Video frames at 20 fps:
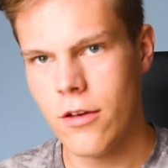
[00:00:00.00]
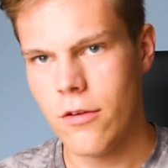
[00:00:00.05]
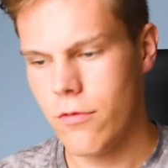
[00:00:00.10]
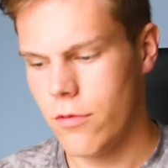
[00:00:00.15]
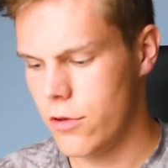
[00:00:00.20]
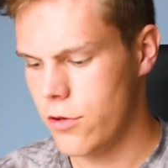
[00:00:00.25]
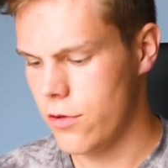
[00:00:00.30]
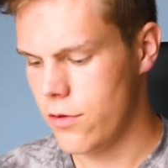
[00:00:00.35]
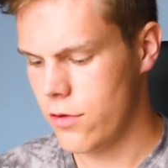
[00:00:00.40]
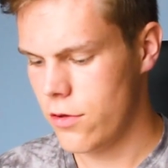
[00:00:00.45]

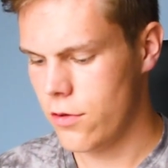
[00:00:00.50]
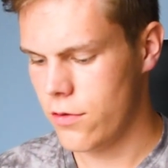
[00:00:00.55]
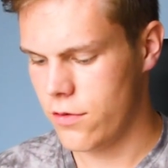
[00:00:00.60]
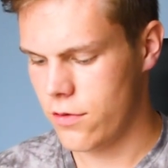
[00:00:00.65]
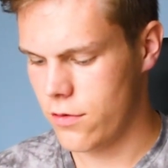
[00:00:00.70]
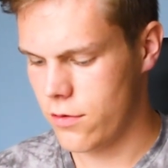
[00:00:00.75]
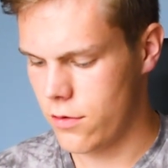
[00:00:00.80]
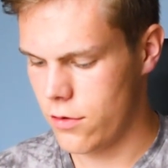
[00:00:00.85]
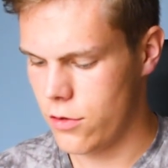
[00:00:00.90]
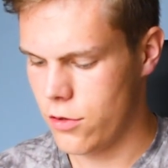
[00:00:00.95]
which is
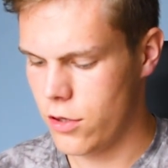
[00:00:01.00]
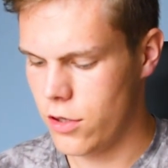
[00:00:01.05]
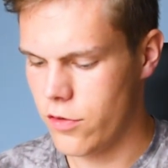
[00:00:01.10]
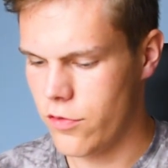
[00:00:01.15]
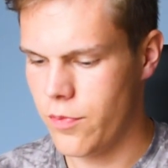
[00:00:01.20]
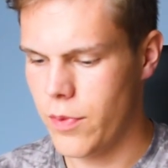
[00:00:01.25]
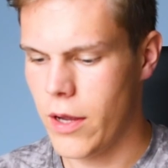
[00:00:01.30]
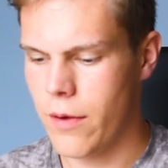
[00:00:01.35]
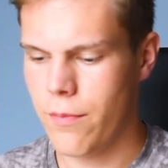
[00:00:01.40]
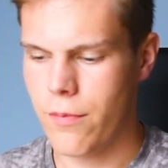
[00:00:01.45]
just a sheet
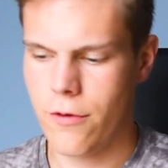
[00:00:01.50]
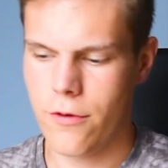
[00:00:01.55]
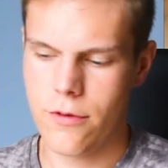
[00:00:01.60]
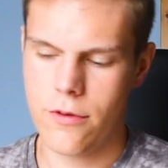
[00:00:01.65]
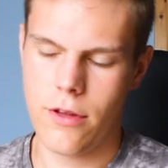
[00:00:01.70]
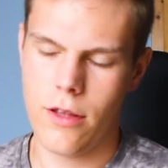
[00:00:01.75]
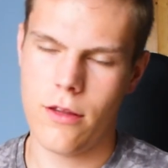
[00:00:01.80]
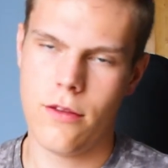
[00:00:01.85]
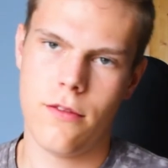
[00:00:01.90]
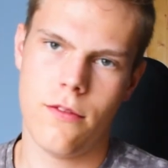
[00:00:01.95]
of paper
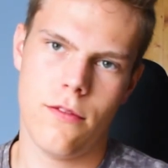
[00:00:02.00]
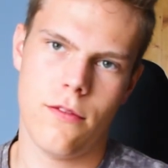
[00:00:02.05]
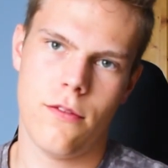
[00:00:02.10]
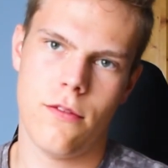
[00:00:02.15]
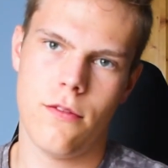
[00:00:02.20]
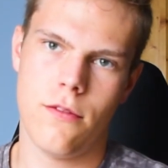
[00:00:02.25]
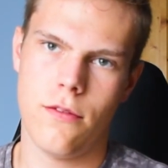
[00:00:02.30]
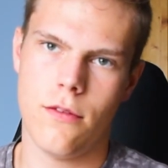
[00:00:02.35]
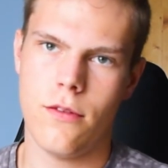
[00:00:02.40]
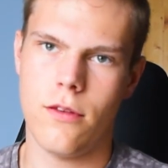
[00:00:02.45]
that
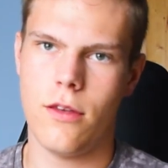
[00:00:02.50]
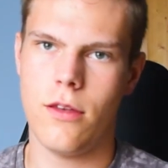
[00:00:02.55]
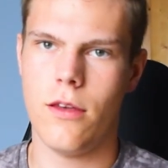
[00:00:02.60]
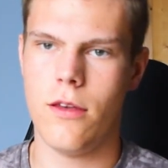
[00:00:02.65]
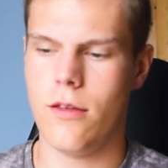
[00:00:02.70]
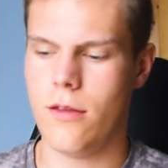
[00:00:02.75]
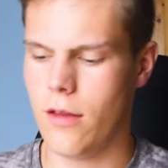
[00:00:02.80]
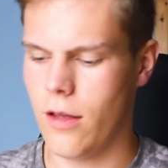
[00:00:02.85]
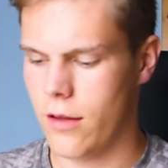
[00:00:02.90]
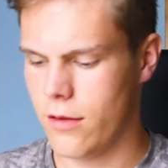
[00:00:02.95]

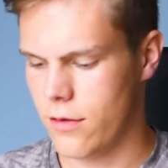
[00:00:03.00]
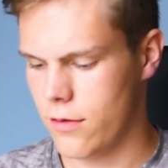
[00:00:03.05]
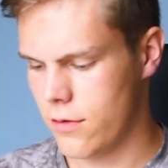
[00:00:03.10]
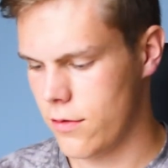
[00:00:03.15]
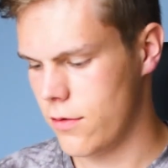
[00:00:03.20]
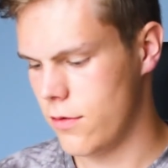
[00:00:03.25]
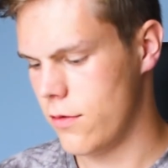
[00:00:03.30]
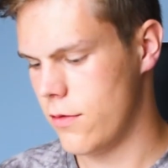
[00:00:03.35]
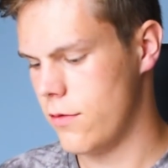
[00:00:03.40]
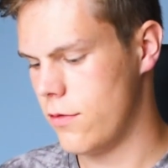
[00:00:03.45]

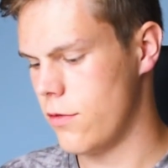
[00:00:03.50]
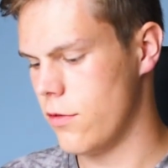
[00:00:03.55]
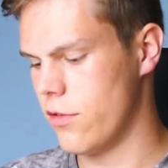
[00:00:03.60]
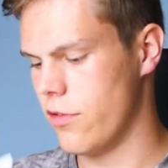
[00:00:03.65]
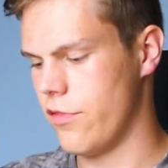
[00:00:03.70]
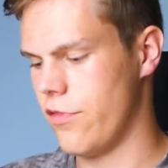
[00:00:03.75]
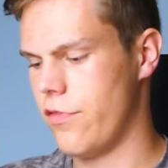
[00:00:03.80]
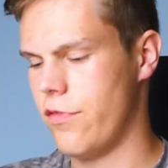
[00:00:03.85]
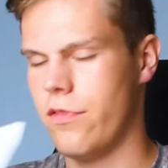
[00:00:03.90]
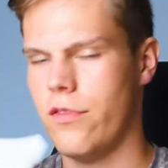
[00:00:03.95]
sort
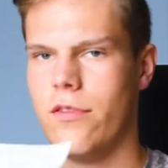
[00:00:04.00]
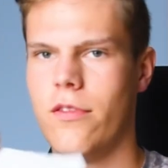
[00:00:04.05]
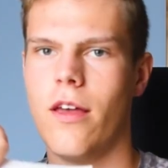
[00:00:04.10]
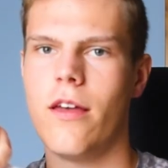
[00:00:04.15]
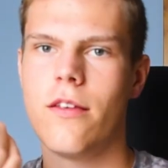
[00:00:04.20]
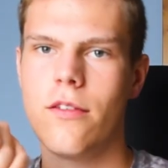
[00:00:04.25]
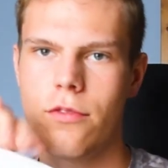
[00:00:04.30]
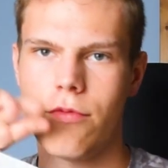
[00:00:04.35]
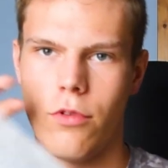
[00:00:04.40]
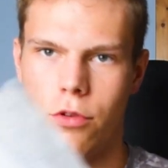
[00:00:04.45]
of
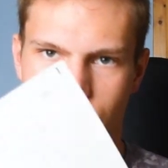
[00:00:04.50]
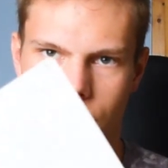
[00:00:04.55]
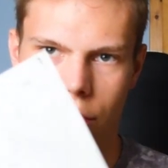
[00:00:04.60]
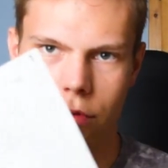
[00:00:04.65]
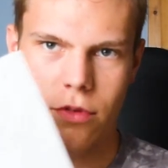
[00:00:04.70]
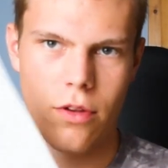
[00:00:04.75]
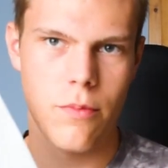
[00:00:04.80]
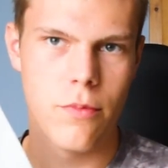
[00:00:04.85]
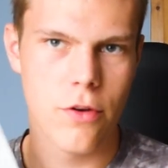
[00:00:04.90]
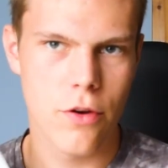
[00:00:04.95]
says what
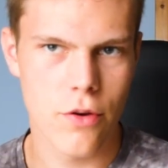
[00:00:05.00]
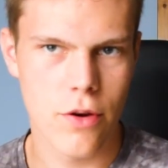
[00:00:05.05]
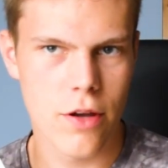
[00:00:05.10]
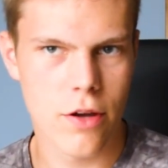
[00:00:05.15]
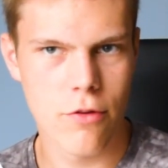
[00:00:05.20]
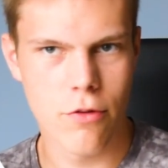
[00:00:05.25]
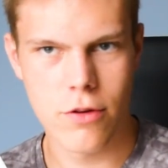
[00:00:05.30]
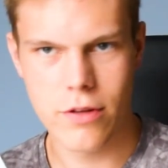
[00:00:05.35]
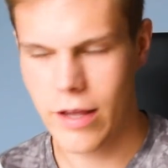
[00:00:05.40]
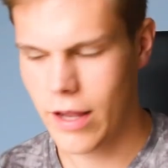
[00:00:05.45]
route I'm
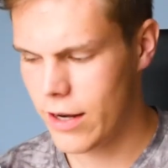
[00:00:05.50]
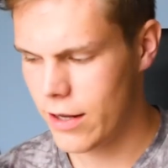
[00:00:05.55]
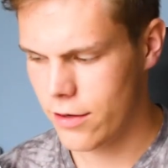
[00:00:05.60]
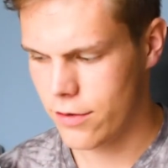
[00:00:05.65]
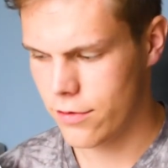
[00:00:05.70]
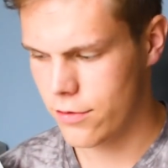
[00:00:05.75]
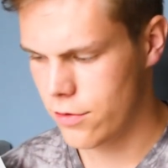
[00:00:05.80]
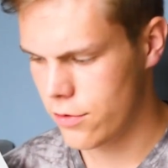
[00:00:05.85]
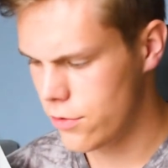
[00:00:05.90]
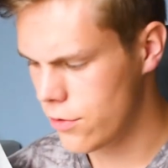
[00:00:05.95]
going, what
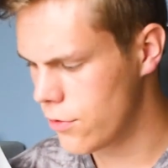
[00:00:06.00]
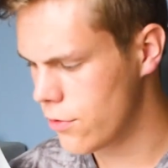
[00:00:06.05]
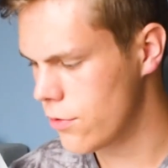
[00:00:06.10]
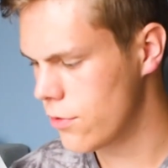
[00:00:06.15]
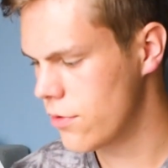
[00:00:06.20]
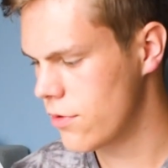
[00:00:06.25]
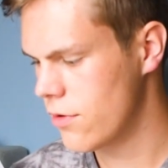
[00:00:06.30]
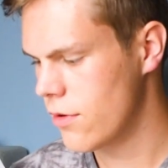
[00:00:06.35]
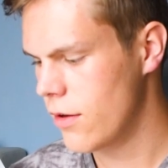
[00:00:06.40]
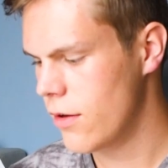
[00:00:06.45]
headings to
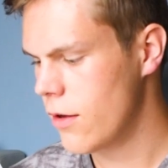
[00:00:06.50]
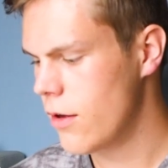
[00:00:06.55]
use,